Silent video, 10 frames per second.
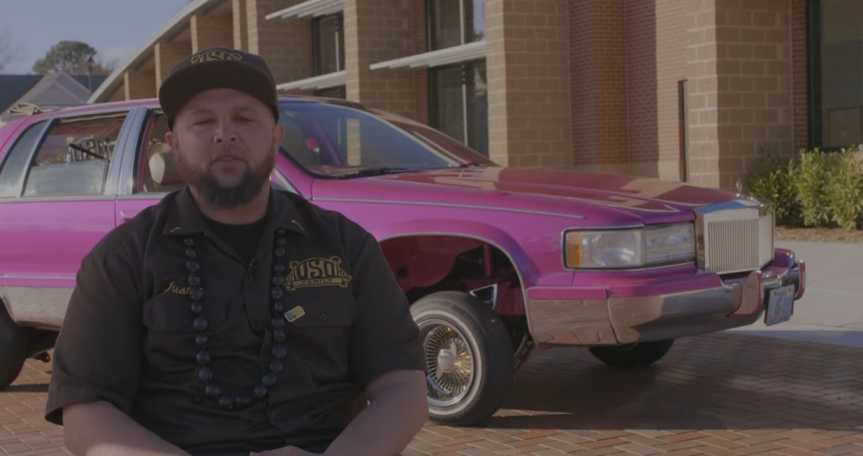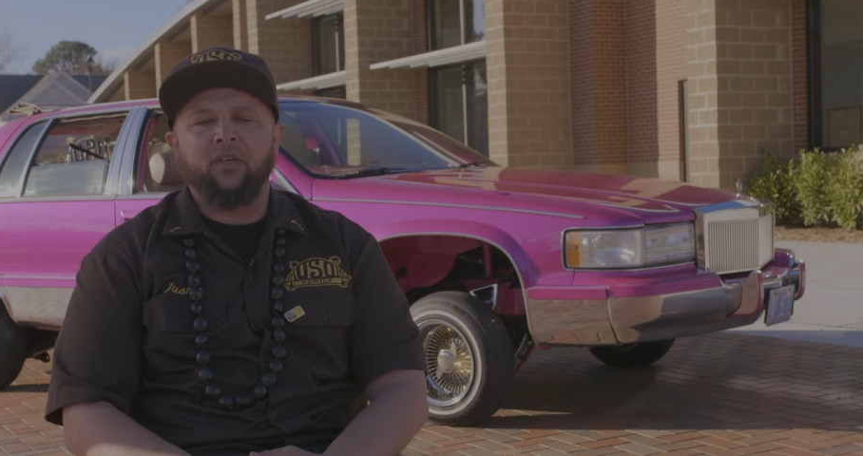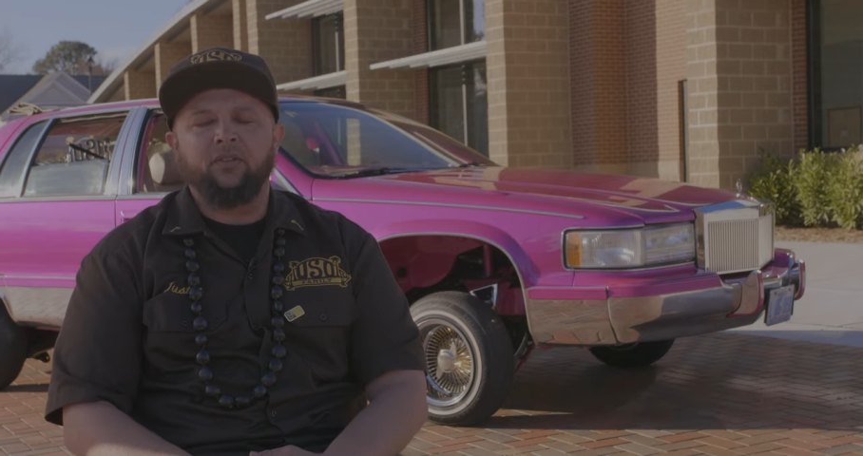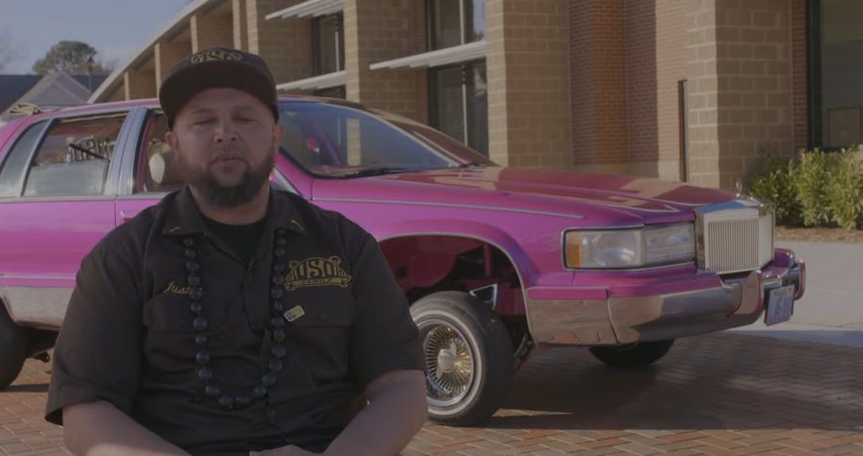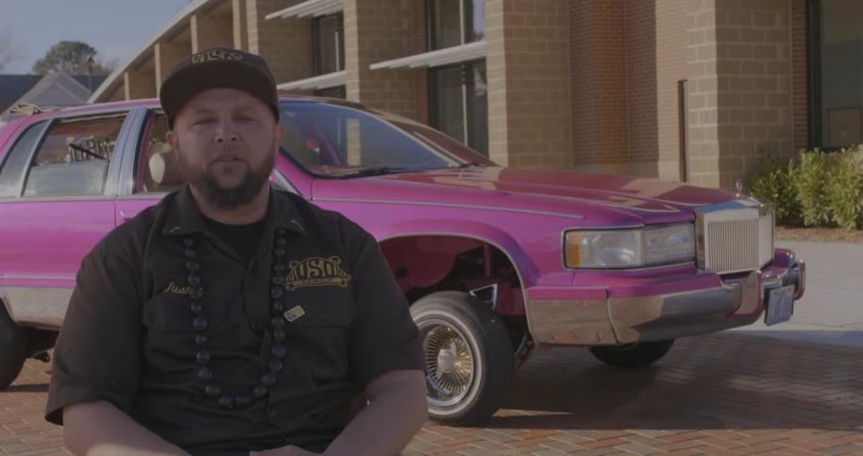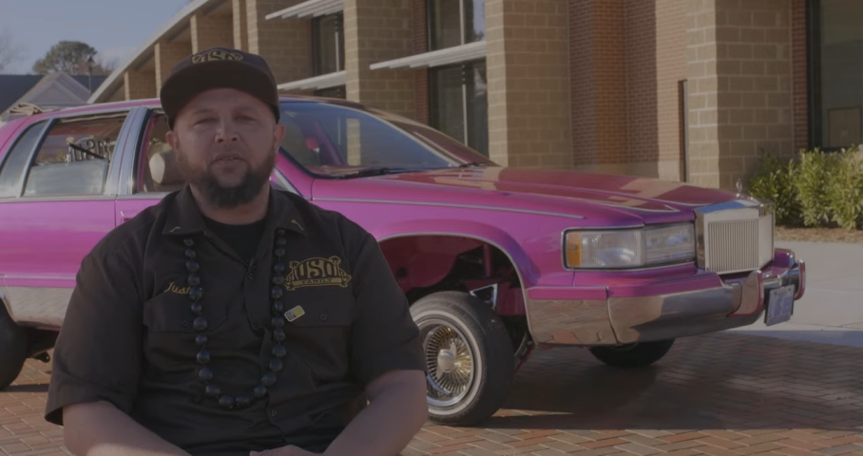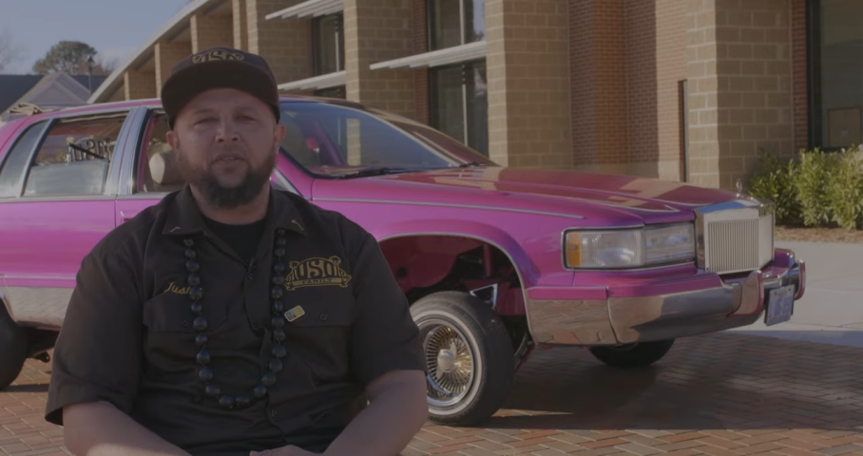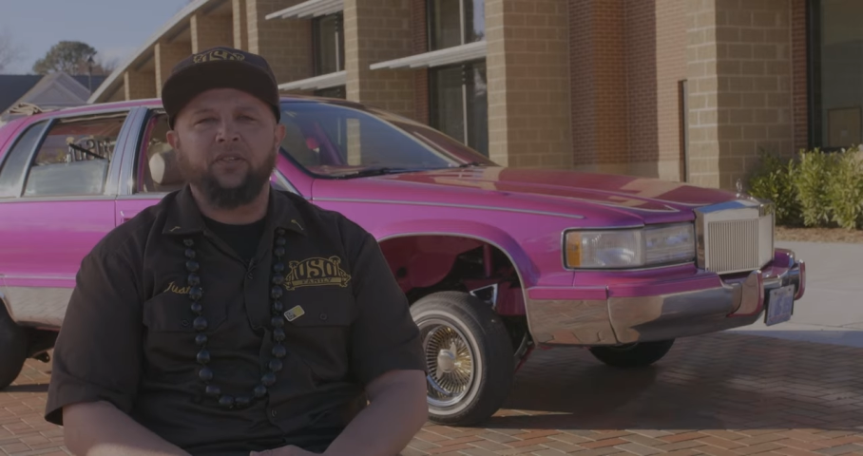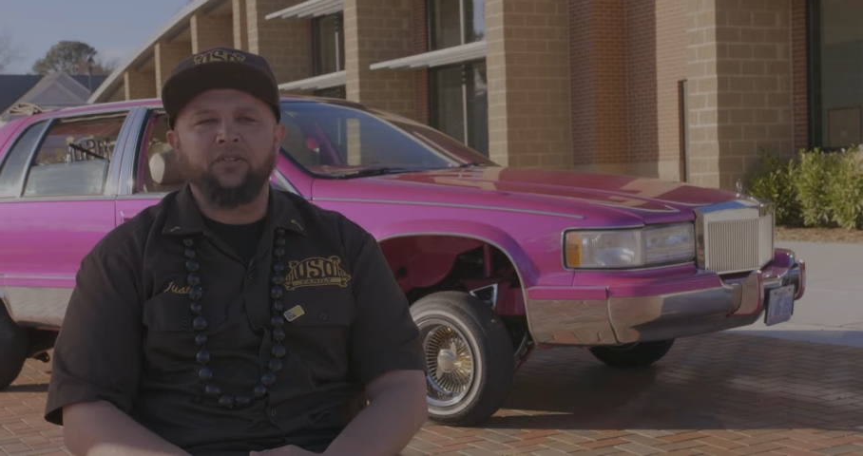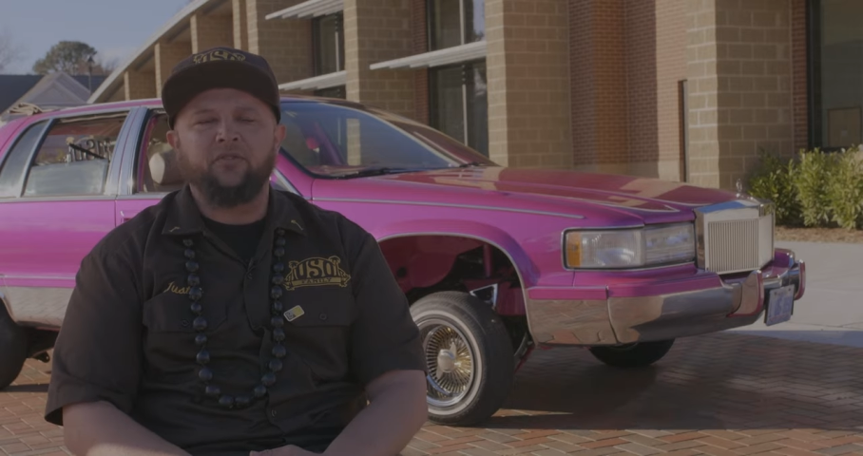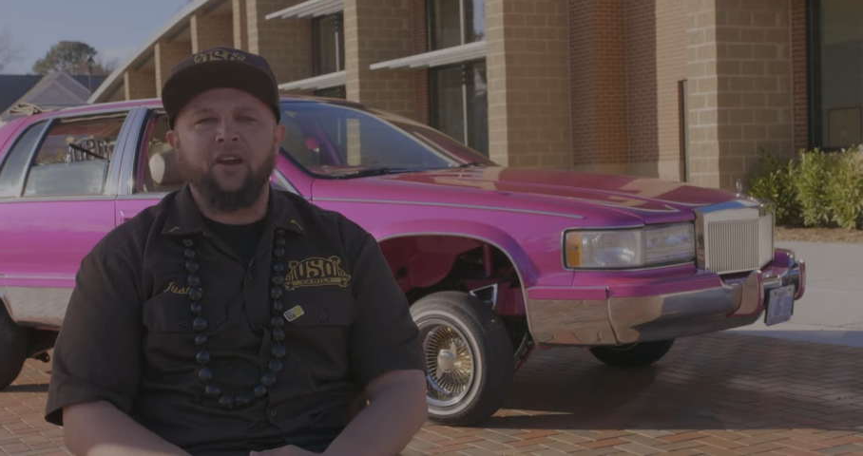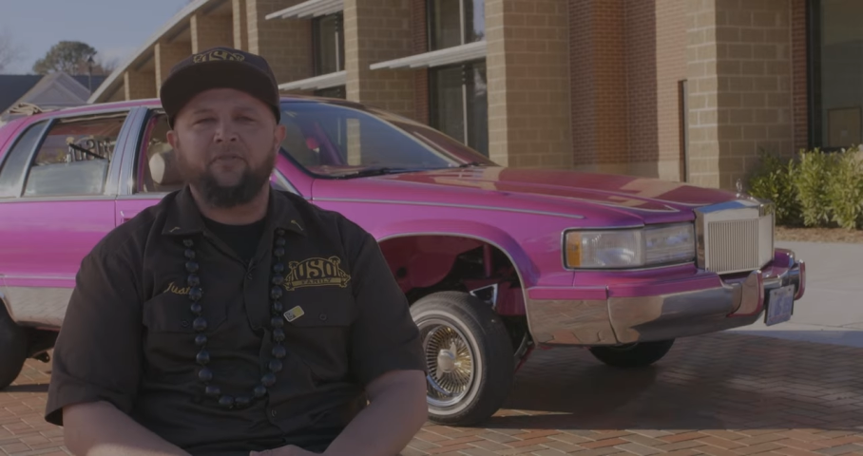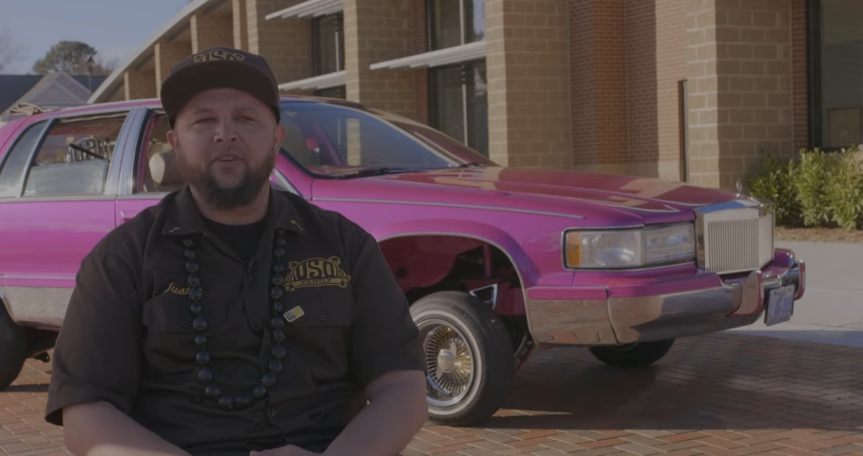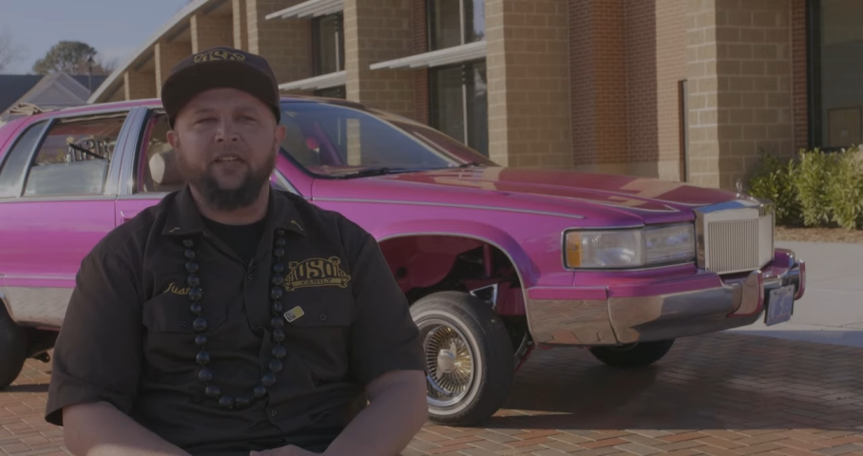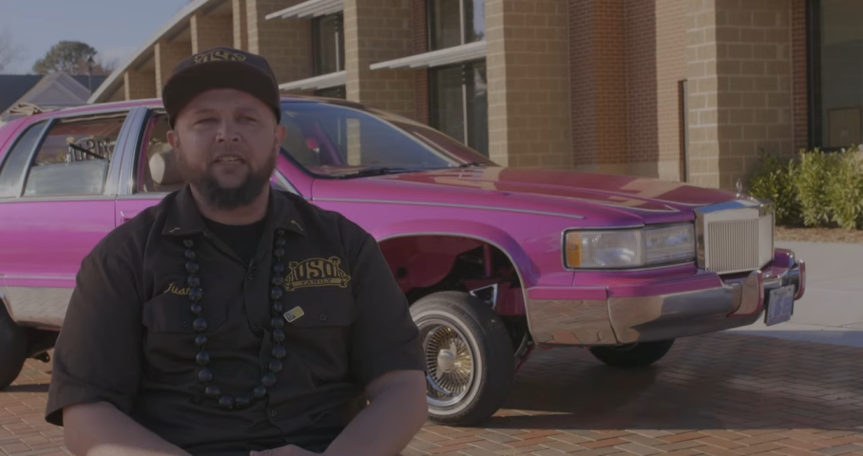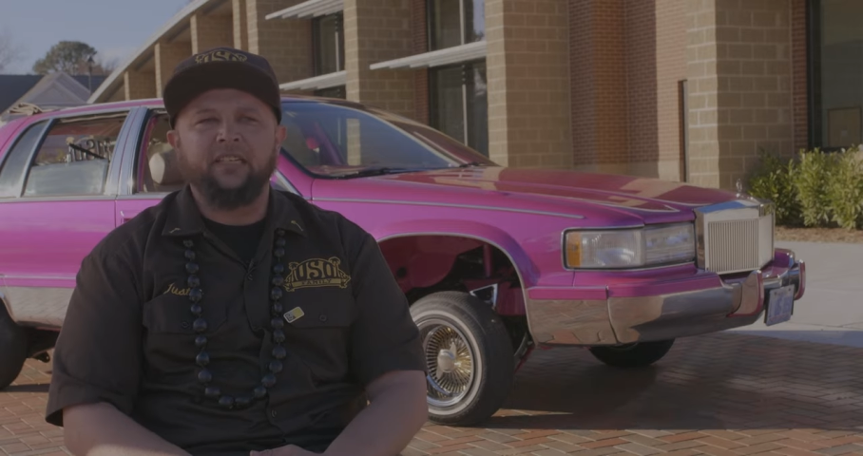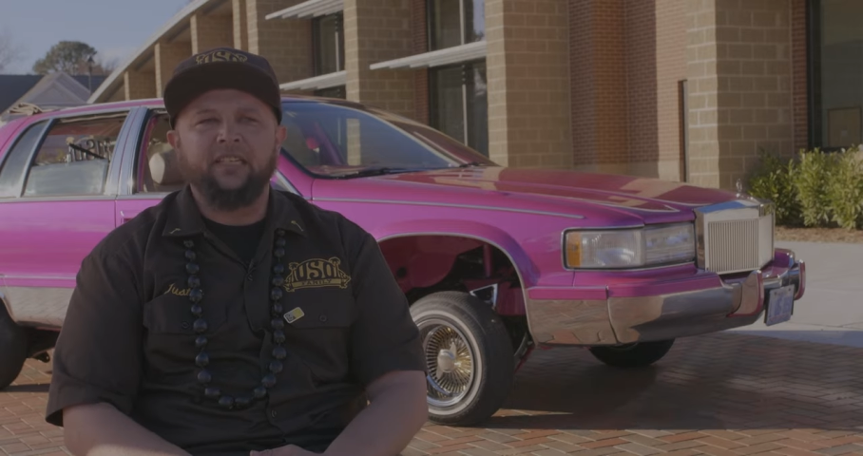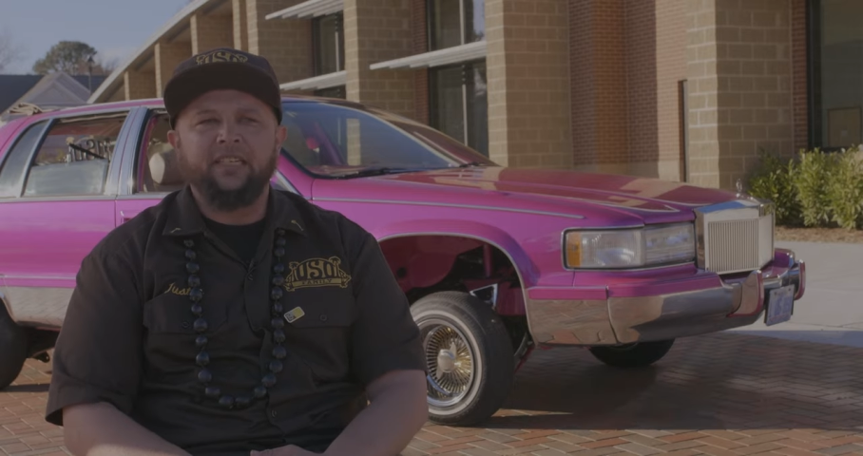So it was, a, it was, a, great feeling.